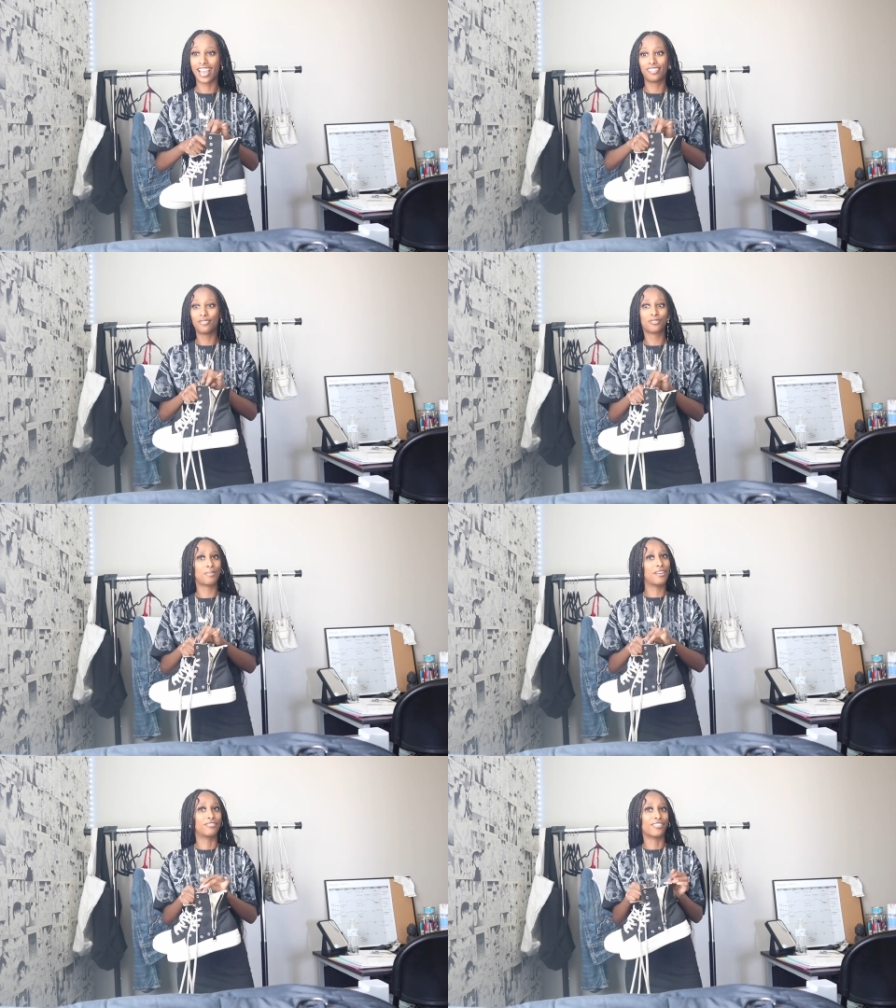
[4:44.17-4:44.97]
I use
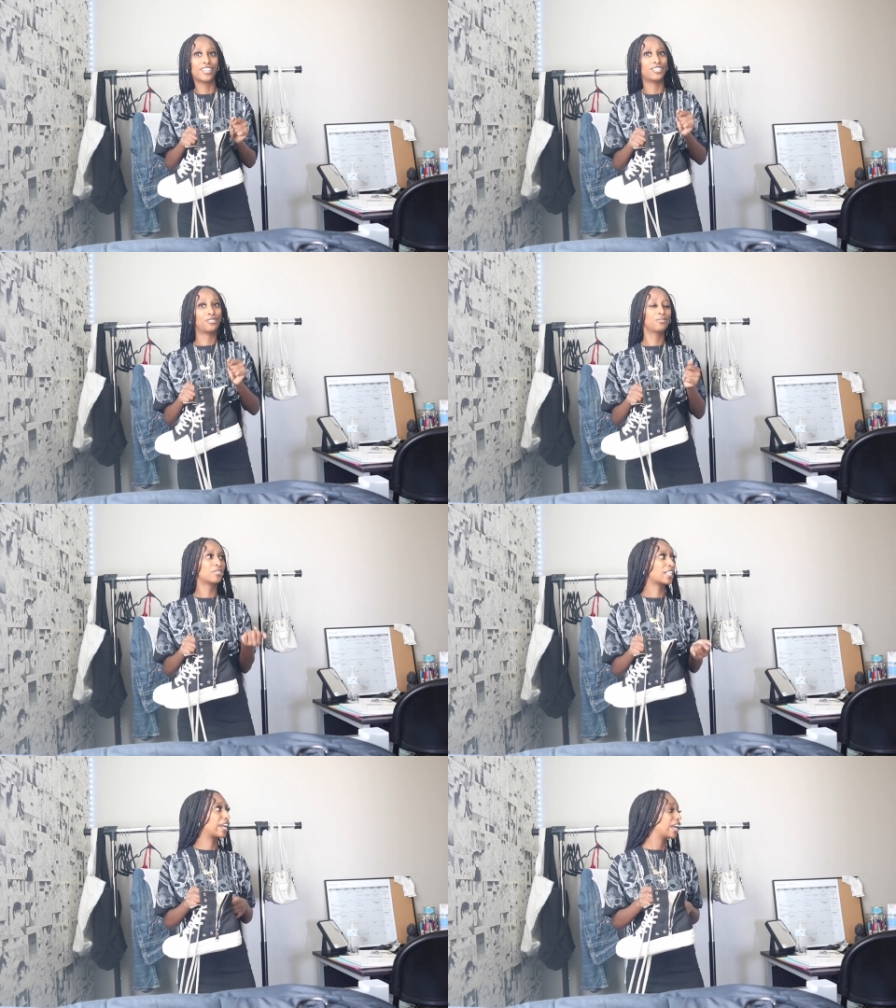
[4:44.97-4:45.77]
my friend's
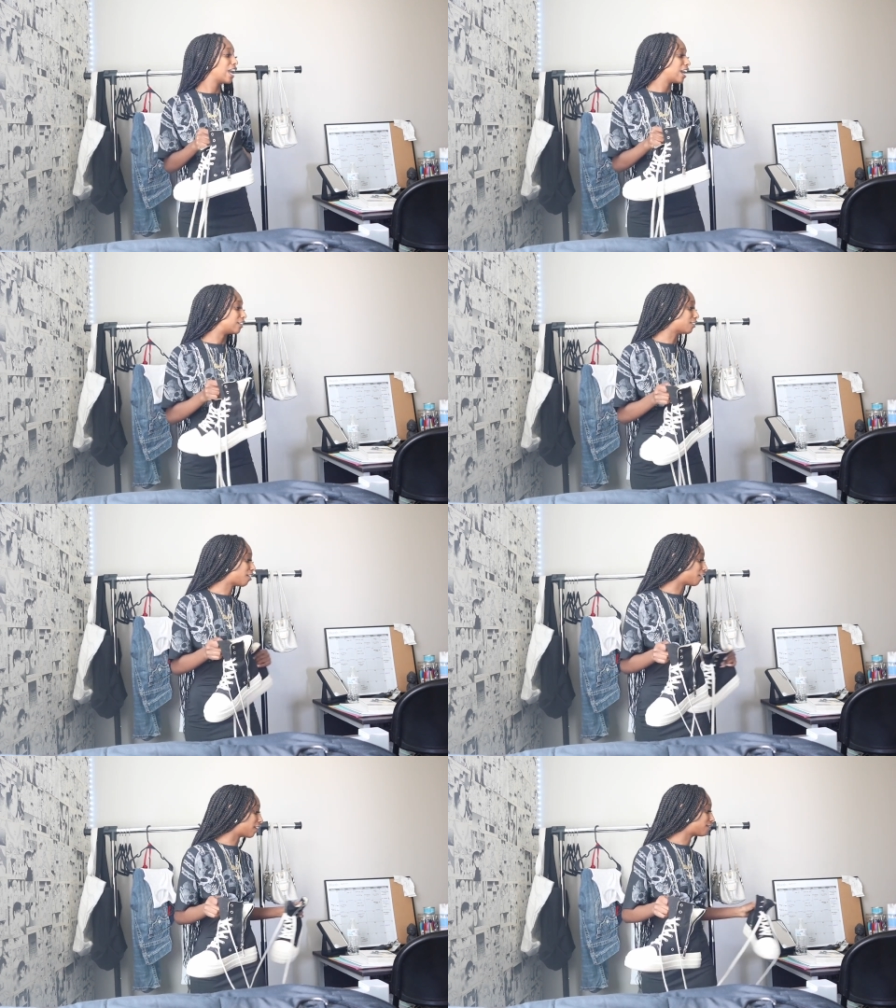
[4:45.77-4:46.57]
shoes. Like,
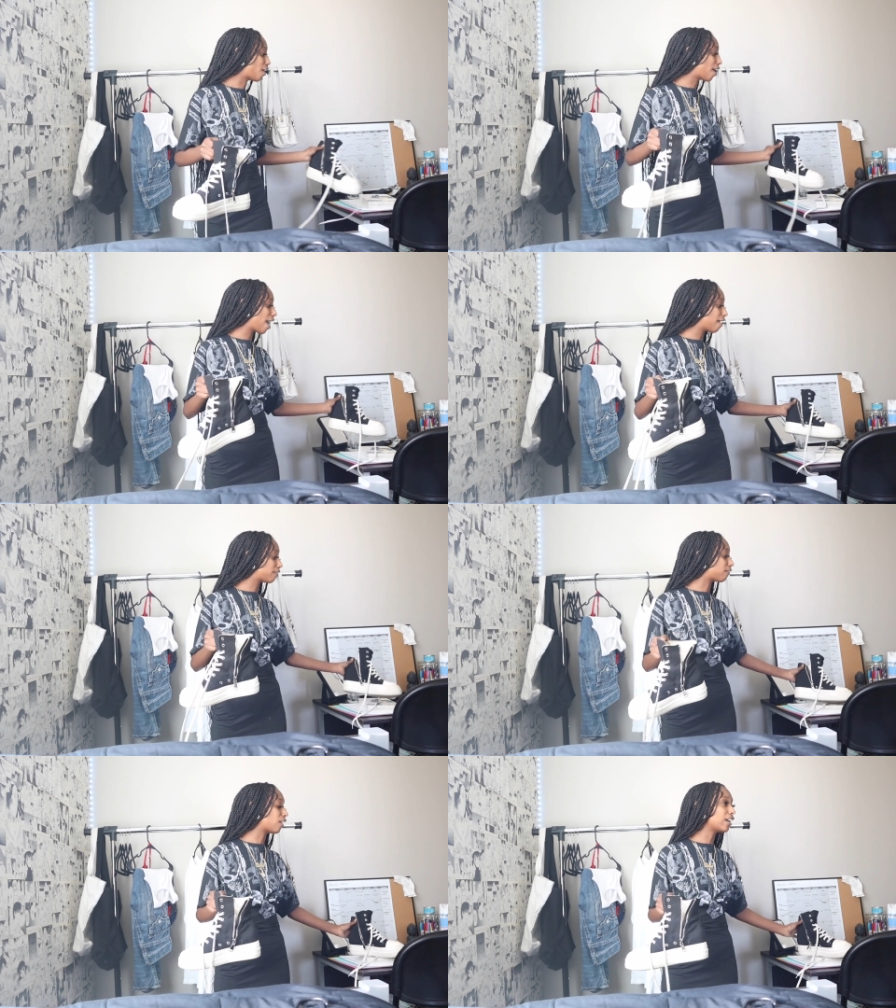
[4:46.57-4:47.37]
y'all, if y'all
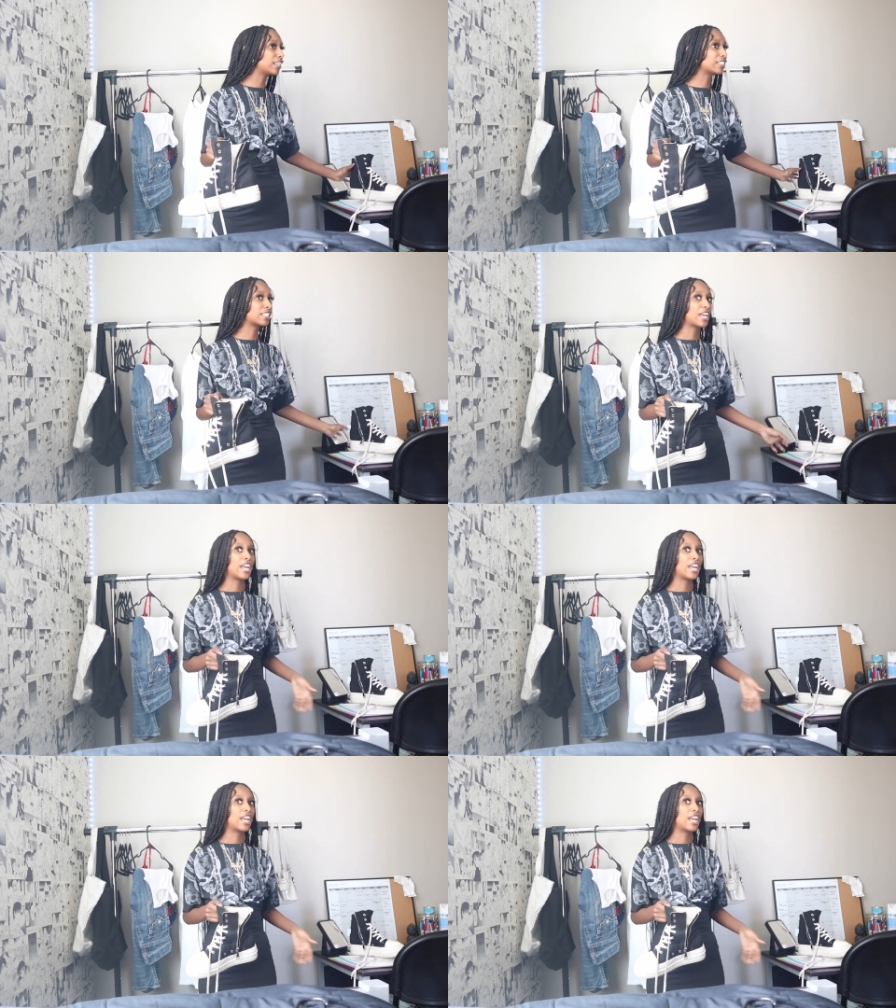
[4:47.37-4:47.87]
have friends